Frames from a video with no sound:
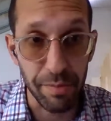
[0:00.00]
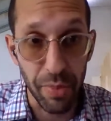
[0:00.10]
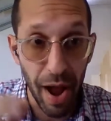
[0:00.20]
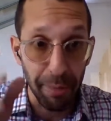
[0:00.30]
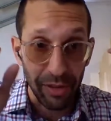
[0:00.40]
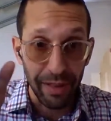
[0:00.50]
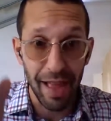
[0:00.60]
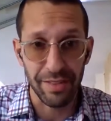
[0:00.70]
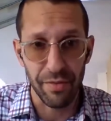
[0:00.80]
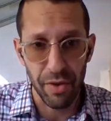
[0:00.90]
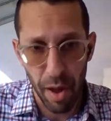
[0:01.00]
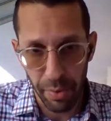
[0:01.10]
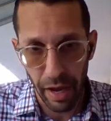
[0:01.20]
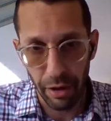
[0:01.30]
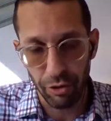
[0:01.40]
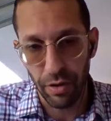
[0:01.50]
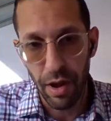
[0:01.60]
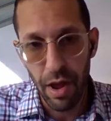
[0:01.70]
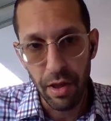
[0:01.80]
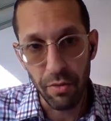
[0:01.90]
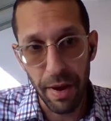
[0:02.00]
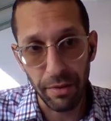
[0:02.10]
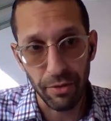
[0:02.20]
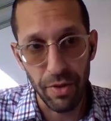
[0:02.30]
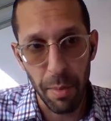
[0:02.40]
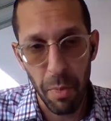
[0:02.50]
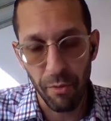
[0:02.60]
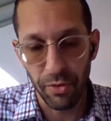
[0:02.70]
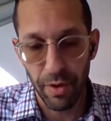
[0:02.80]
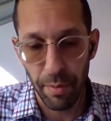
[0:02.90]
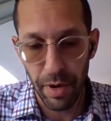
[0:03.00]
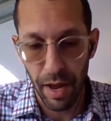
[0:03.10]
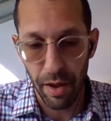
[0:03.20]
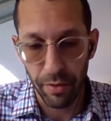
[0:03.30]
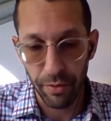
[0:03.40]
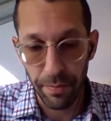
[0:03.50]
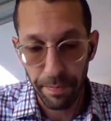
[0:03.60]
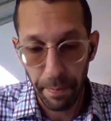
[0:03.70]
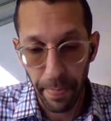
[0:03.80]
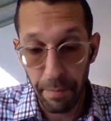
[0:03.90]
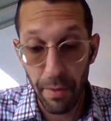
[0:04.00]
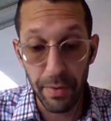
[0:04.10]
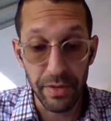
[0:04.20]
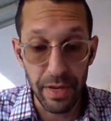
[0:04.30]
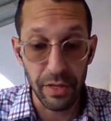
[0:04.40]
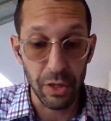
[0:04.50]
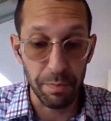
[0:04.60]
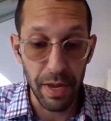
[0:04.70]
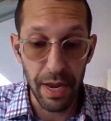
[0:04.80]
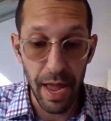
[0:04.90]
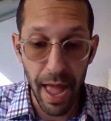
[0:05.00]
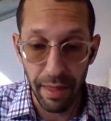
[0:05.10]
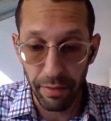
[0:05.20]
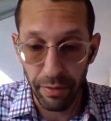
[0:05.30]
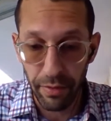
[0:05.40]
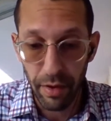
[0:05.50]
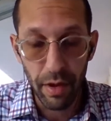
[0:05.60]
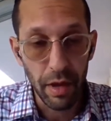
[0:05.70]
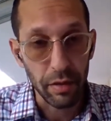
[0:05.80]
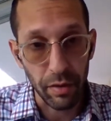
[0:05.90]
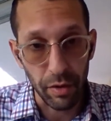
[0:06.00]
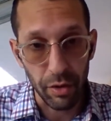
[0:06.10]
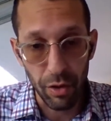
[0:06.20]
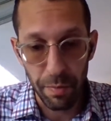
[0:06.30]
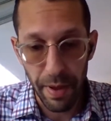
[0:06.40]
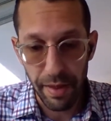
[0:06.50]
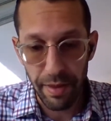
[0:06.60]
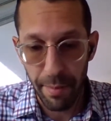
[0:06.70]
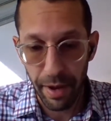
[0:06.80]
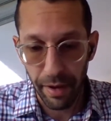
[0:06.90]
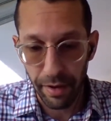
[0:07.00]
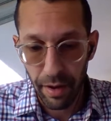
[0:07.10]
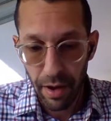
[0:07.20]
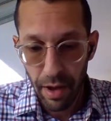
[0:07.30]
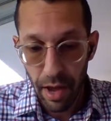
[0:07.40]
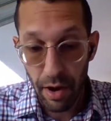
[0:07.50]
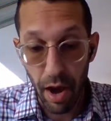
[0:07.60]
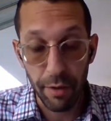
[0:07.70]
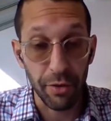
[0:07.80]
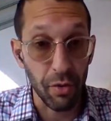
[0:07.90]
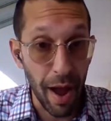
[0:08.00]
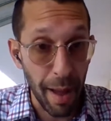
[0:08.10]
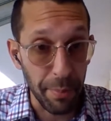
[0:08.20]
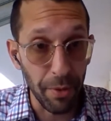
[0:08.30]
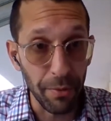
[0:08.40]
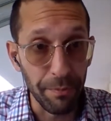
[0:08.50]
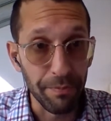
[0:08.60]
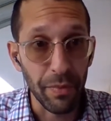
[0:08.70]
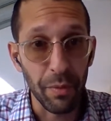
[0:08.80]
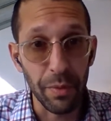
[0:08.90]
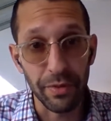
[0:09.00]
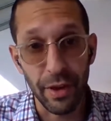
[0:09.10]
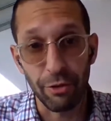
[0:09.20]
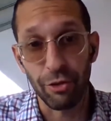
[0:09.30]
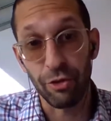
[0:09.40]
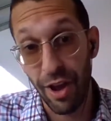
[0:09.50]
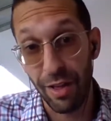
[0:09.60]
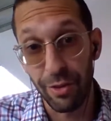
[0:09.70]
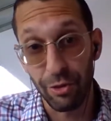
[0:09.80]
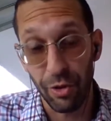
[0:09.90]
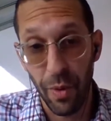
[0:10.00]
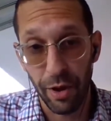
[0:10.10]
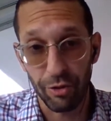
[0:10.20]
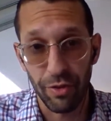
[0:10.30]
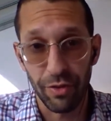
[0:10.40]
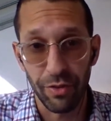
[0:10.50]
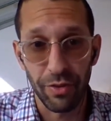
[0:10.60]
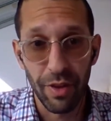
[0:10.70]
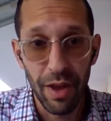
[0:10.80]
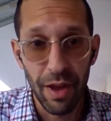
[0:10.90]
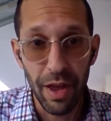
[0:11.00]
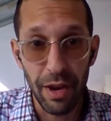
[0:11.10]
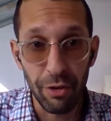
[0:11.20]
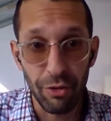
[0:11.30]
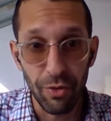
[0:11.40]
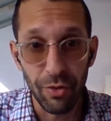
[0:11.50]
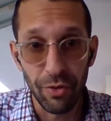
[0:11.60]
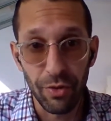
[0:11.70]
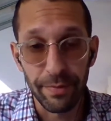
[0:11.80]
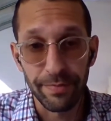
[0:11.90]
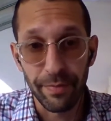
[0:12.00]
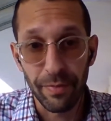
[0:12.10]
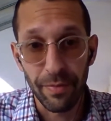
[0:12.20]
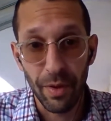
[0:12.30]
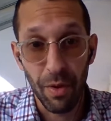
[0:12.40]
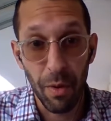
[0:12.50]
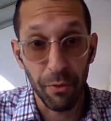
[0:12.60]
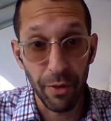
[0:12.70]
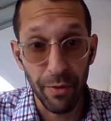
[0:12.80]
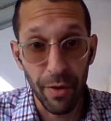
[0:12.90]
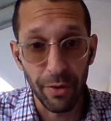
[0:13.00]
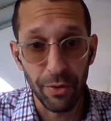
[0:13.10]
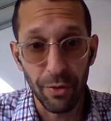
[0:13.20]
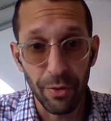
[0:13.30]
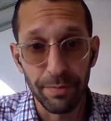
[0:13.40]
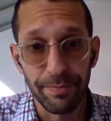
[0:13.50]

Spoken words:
perhaps less of an obligation to rescue them over somebody else. May we see a speedy end to the current pandemic and not have to grapple with such challenging questions and issues, hopefully very soon.